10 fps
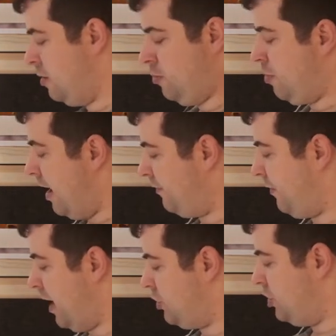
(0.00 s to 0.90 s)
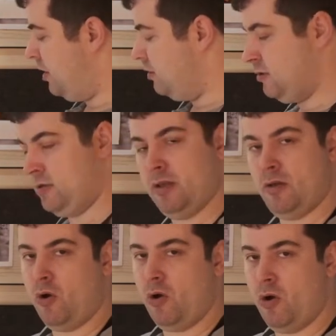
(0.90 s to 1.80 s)
buy fresh yeast,
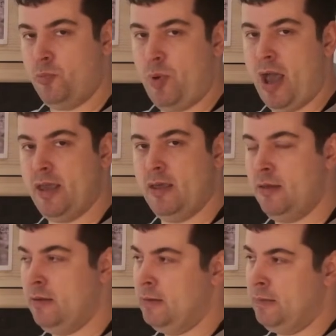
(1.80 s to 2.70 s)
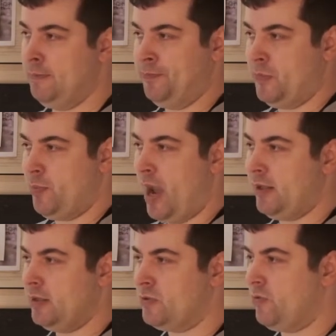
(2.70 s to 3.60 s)
or buy
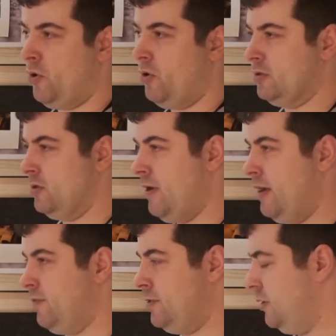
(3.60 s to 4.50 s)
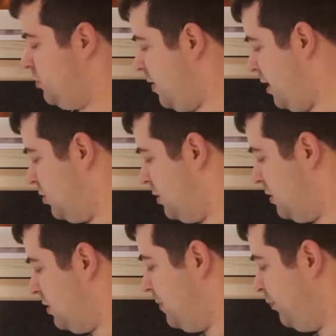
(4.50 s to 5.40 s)
this for survival
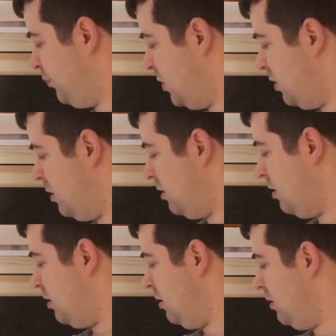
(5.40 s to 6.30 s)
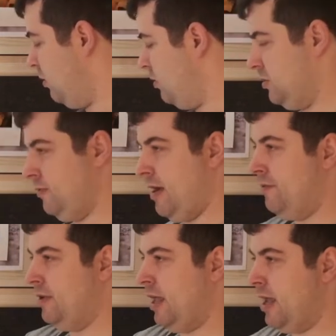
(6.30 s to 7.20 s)
situations or
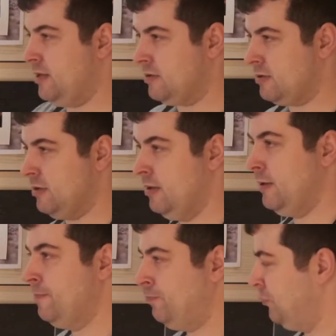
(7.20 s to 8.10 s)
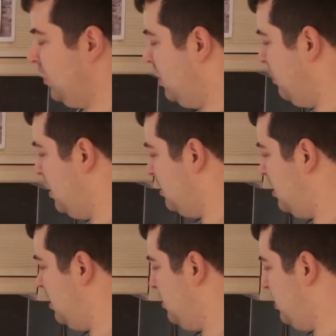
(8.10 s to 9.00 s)
survival days when
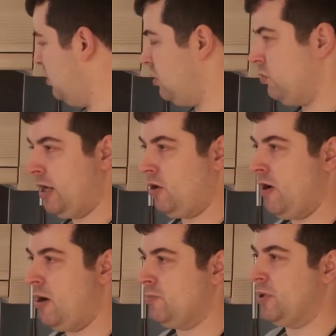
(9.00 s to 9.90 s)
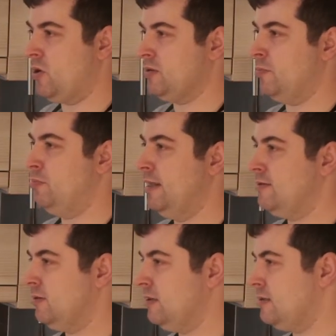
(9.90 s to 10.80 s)
you don't can go out because a
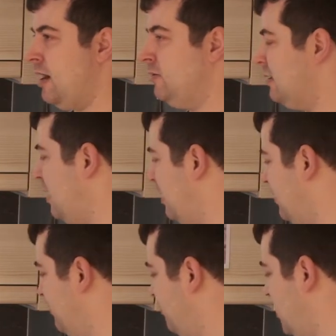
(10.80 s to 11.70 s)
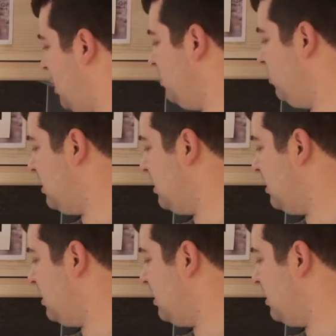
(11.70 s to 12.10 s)
blizzard is outside. I don't